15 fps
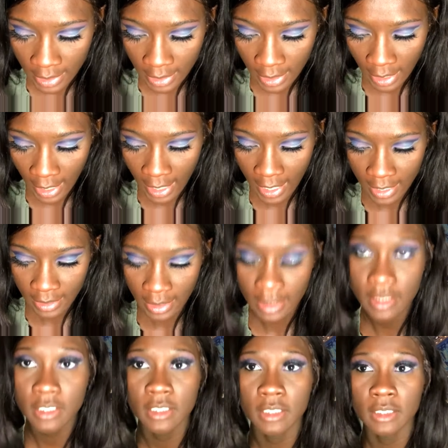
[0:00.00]
and add
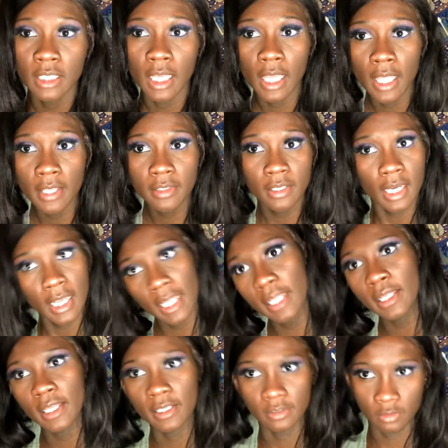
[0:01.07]
that to the other
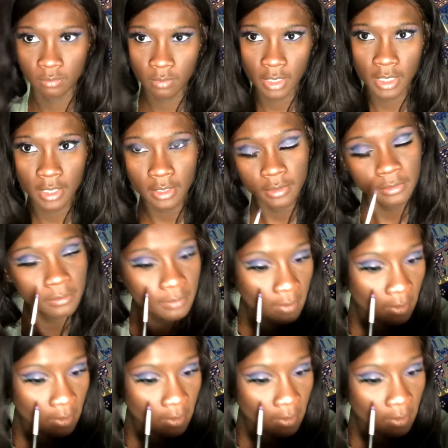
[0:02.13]
eye as well.